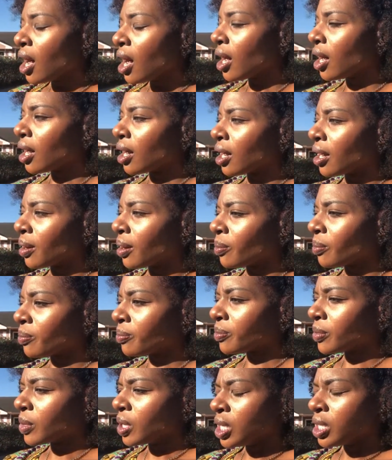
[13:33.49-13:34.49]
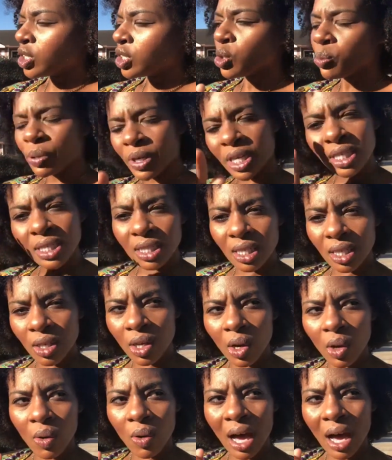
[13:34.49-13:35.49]
Um, she peeks, you
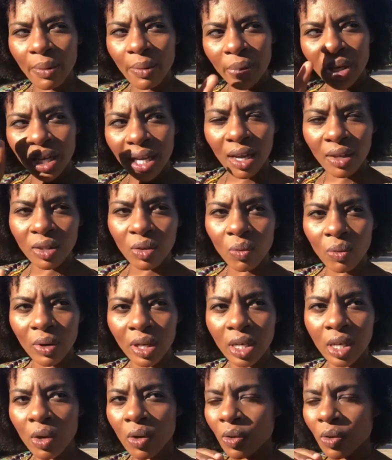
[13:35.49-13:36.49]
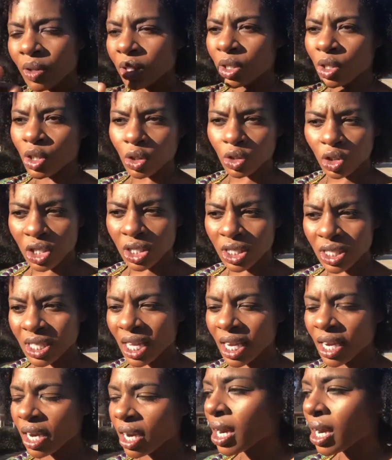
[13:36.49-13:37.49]
know, I peek out the window, you know, she's
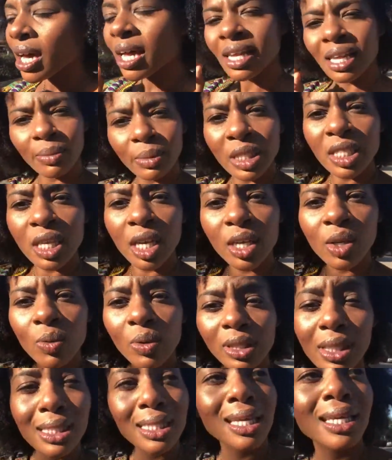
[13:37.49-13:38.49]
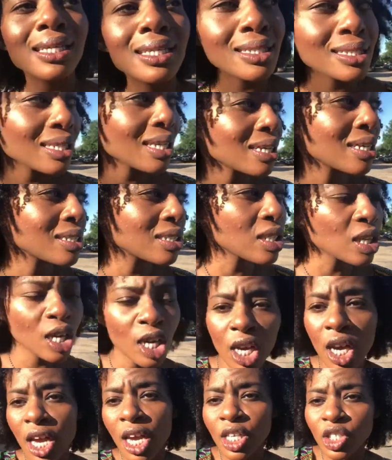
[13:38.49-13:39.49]
there. Let me tell you what this lady says.
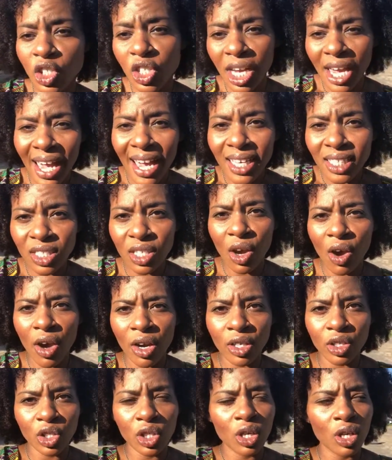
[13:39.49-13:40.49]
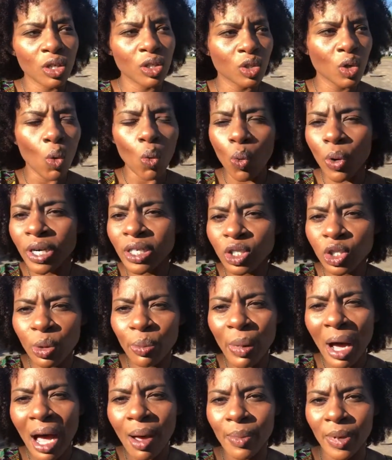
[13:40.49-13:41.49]
She asks Carter, she goes, where's your
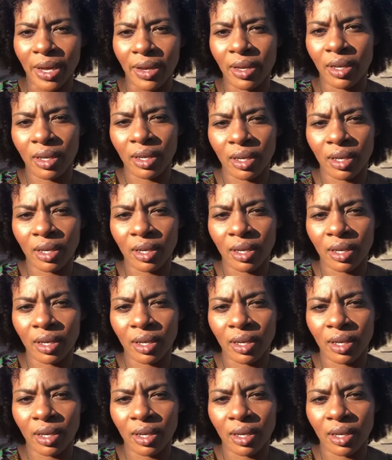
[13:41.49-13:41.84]
mama?